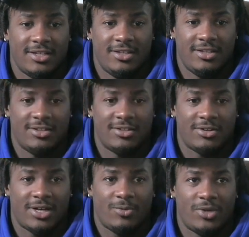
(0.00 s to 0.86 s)
you know, I,
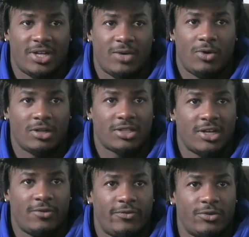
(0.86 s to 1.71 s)
when I walked out
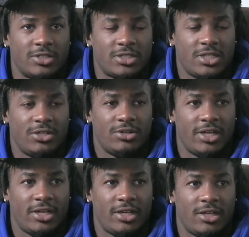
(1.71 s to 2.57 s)
for senior
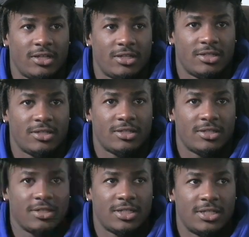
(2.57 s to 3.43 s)
day,
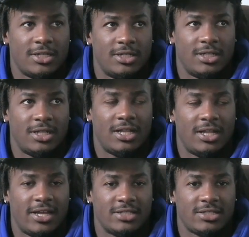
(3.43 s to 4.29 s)
on uh, our
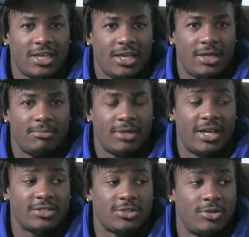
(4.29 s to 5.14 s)
last game, our
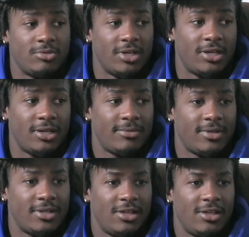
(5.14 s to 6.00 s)
last home game,
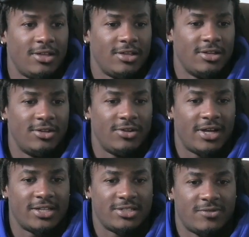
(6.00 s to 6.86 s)
you know, I
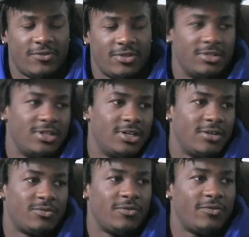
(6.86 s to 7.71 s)
could just feel the love
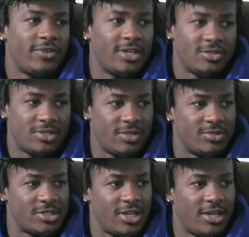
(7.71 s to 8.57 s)
from the fans when they was
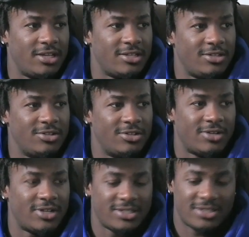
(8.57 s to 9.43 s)
chanting. You know,
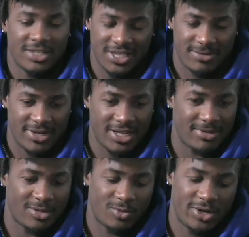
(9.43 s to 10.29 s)
mm. they, said my name
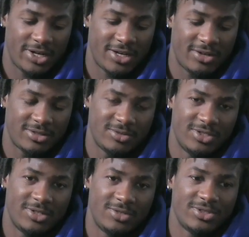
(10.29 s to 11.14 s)
out wearing out. You know,
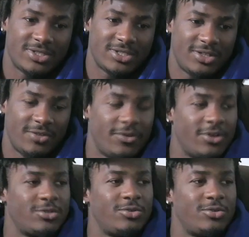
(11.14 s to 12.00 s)
it, was, it felt
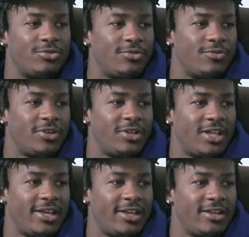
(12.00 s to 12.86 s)
cool. It felt like
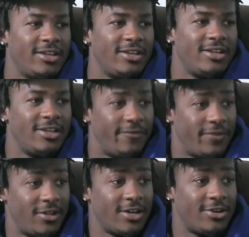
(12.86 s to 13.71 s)
yeah. it felt
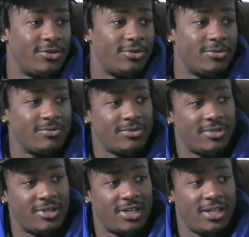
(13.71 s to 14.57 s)
like home. I
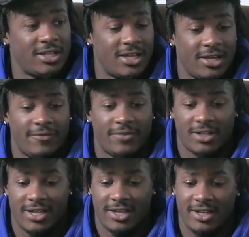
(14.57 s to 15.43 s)
know, love like, that. I felt like